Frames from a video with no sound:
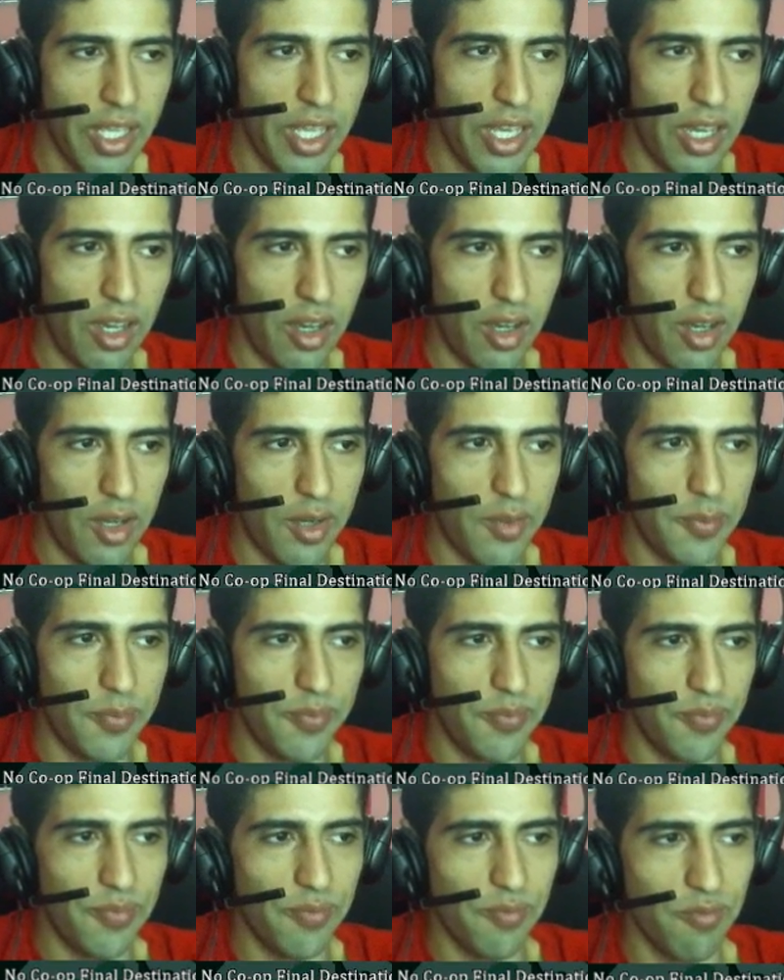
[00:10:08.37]

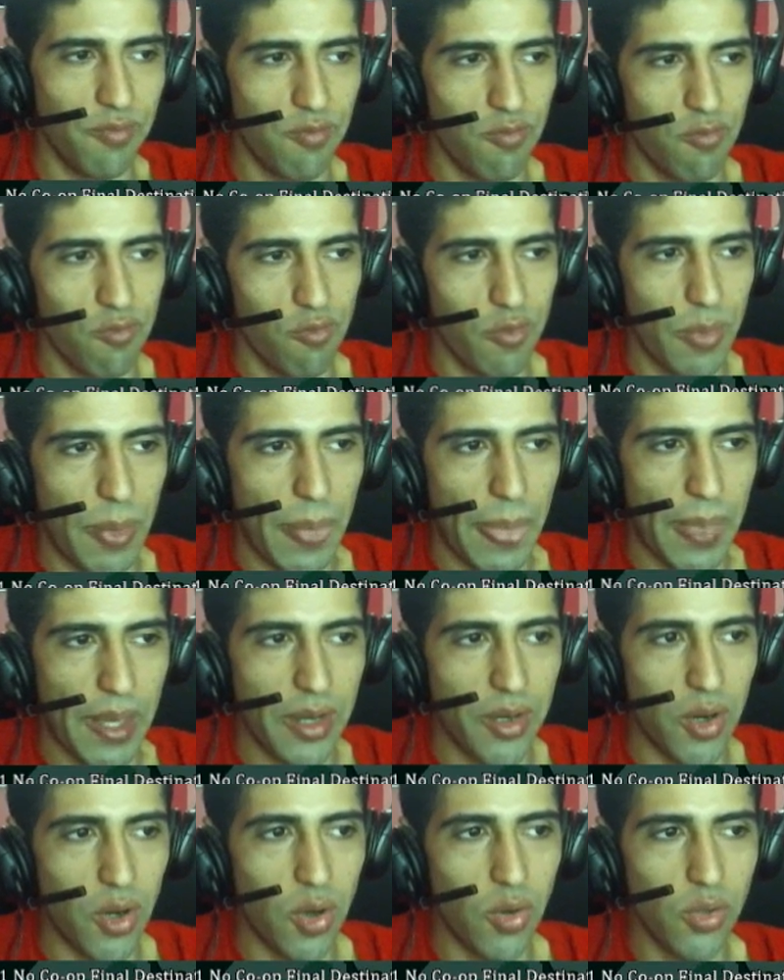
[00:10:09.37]

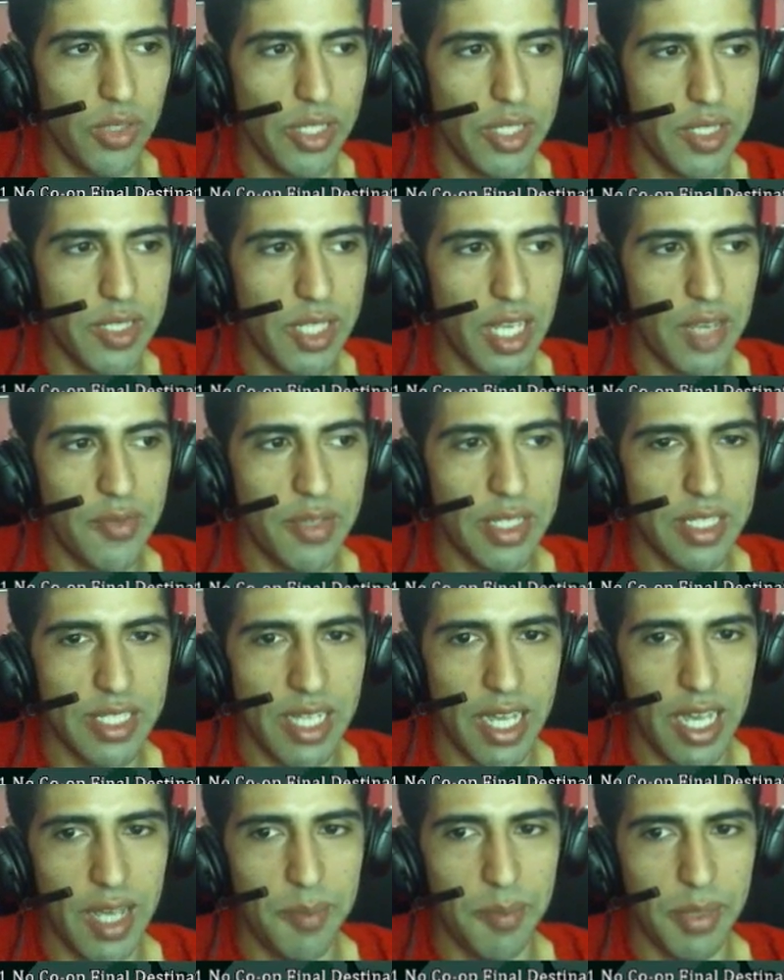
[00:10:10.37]
you're only saving
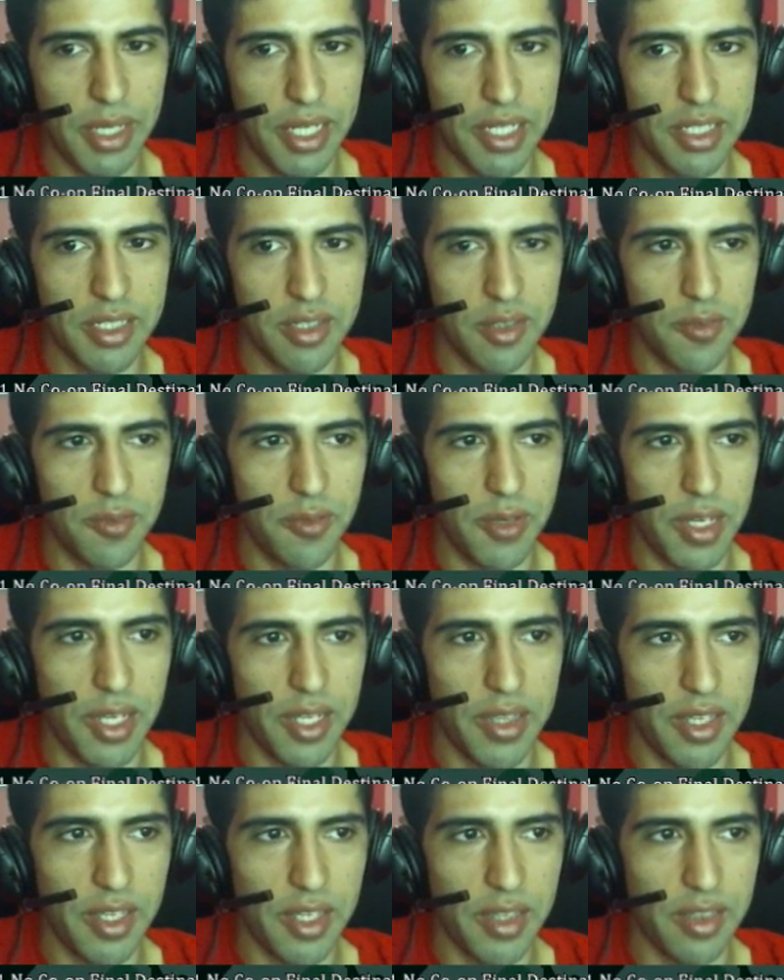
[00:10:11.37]
time because of the
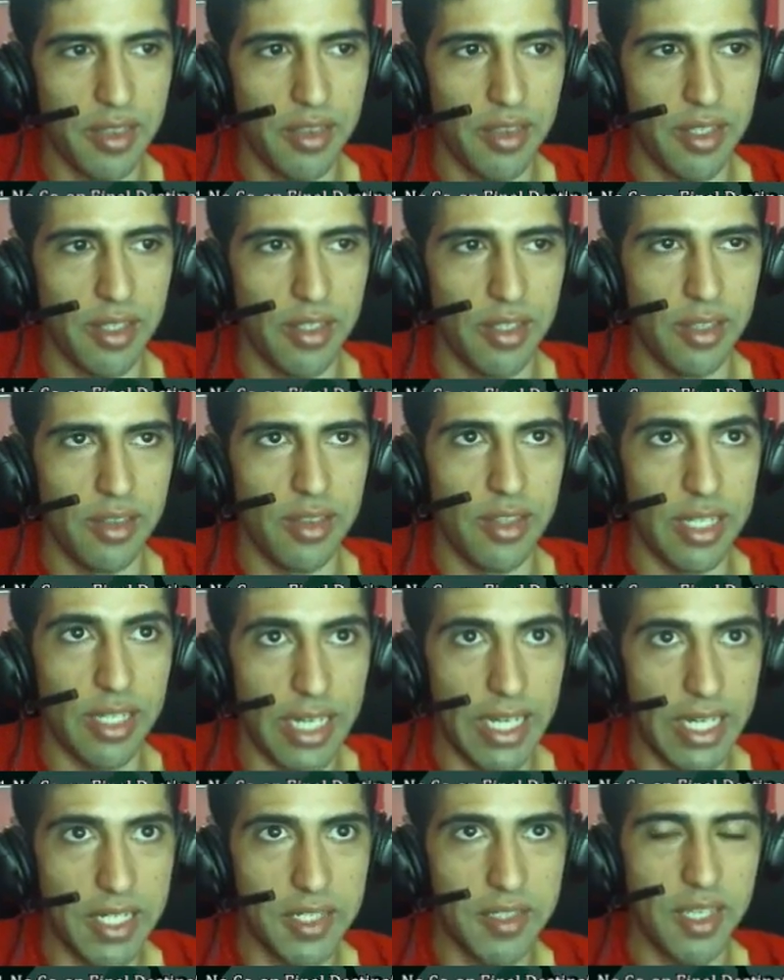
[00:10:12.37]
fact that the
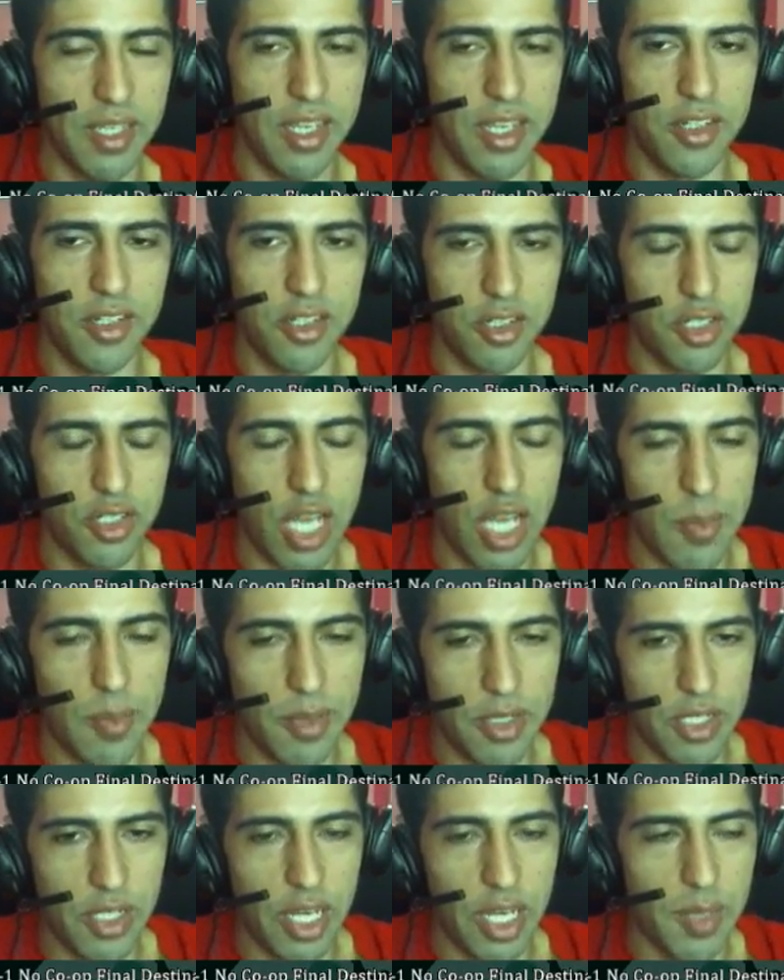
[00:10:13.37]
next stage, Jam
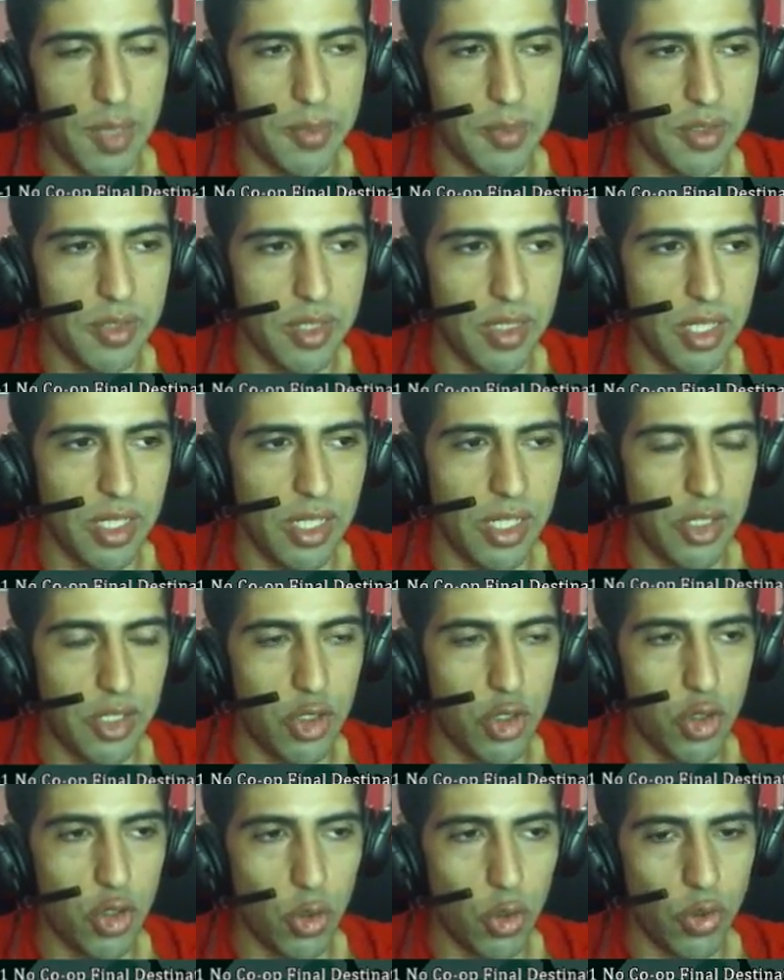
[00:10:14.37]
and Jams, is
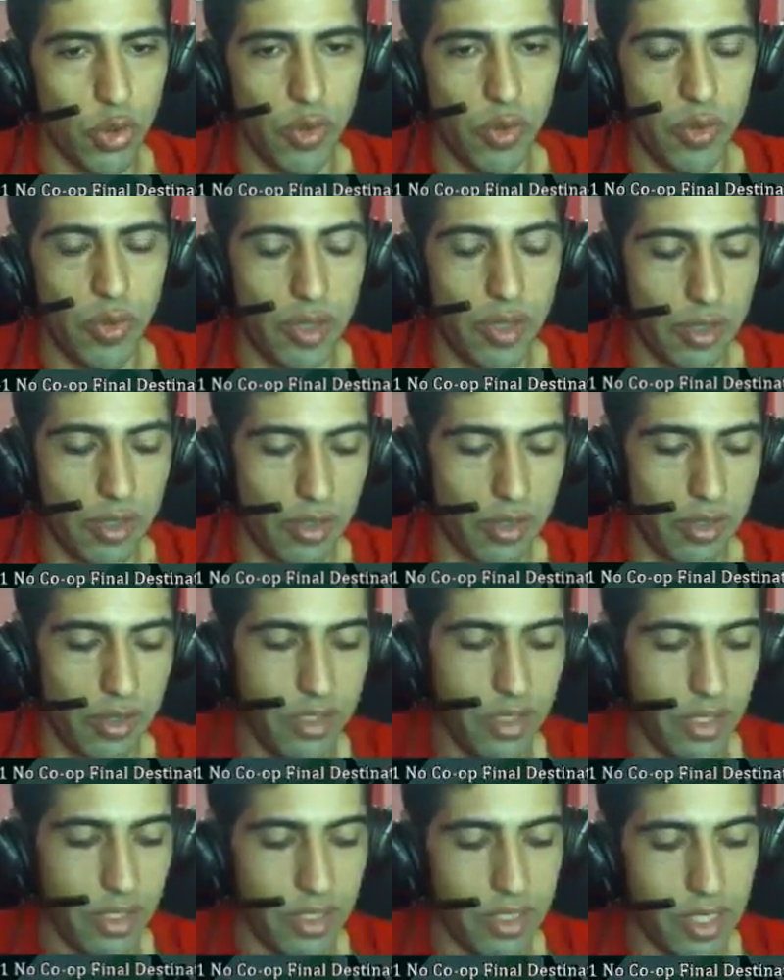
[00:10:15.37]
shorter than
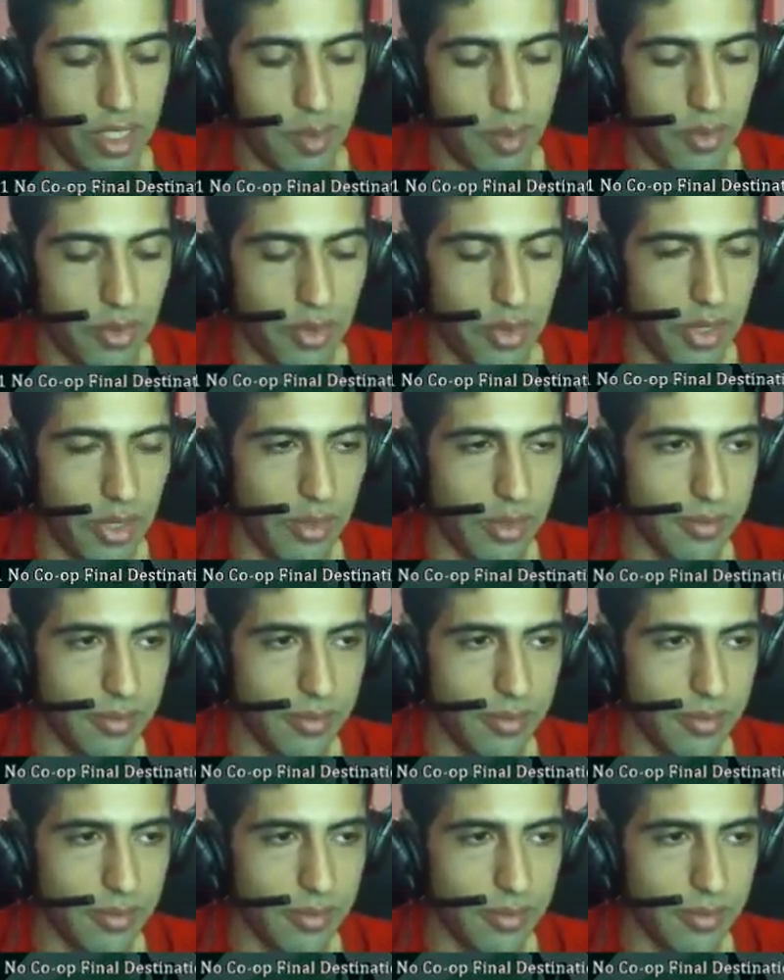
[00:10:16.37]
Jelly Jamboree.